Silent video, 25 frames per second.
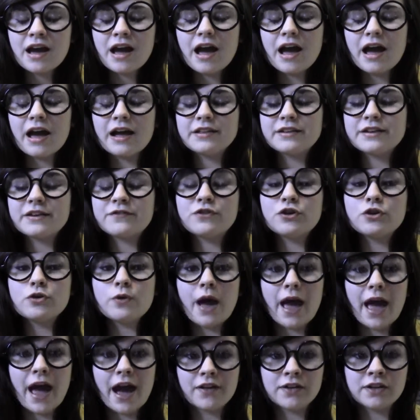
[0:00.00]
And if you
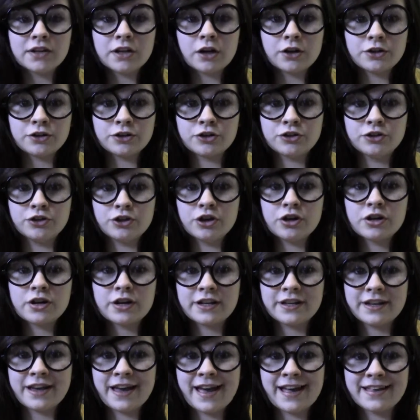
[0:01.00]
have it on your Nook,
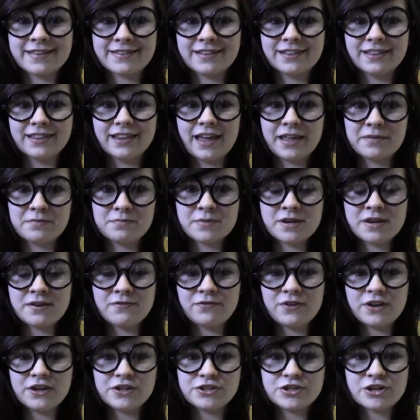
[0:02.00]
and it has the Lend Me
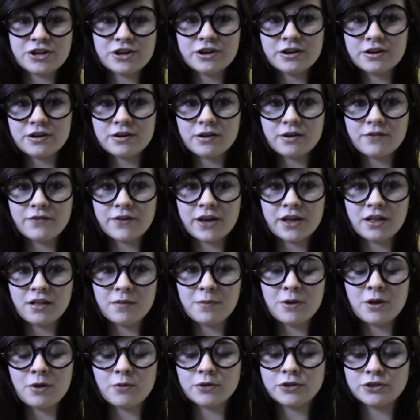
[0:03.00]
feature
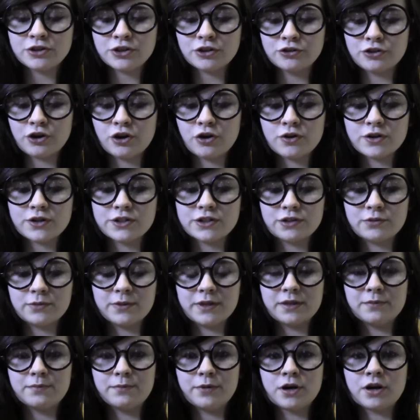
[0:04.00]
available, which you'll know because it'll
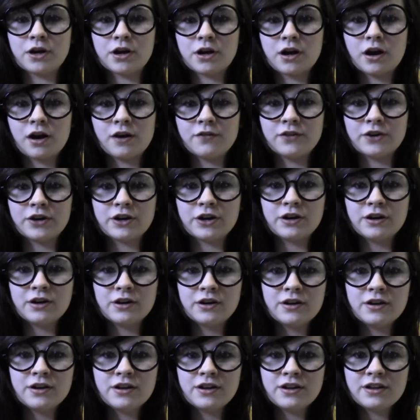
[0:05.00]
be the book cover,
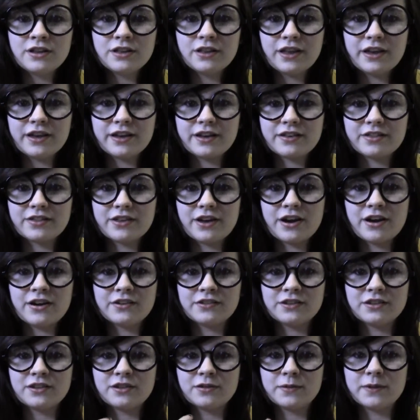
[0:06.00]
like there,
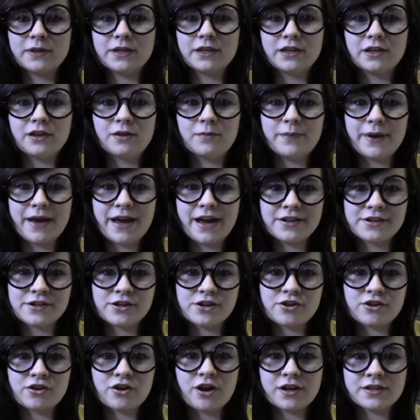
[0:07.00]
and then there'll be a little
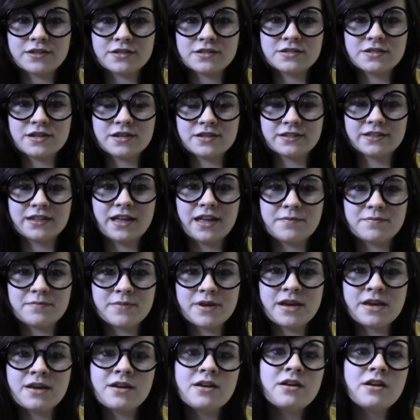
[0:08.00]
banner across it that says Lend
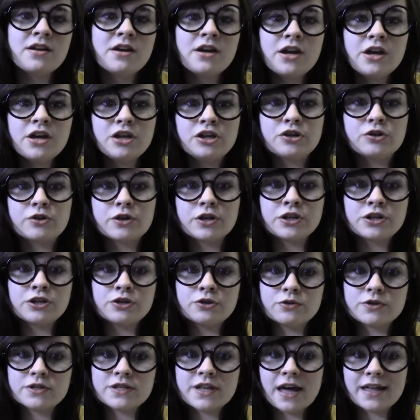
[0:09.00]
Me. You can
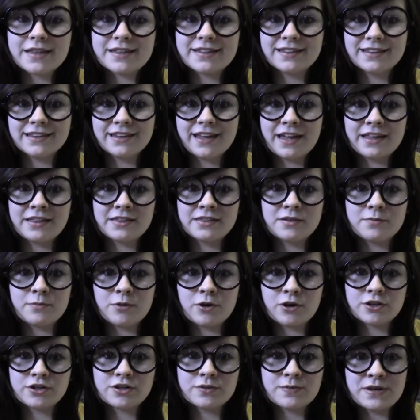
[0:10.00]
use that to lend the
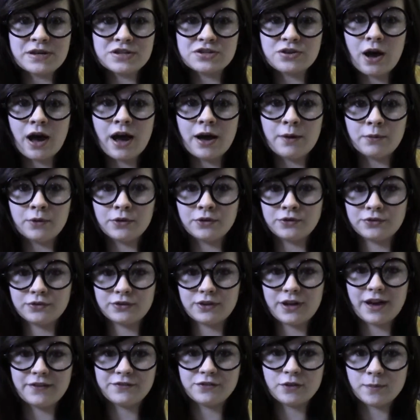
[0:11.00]
book to me, so I won't
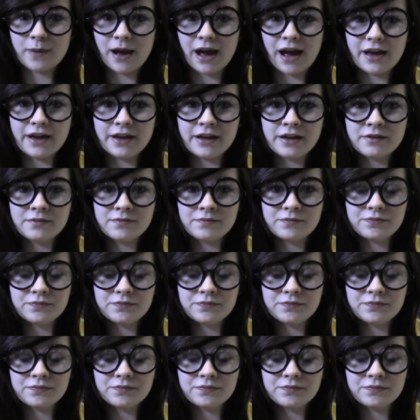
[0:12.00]
have to buy it.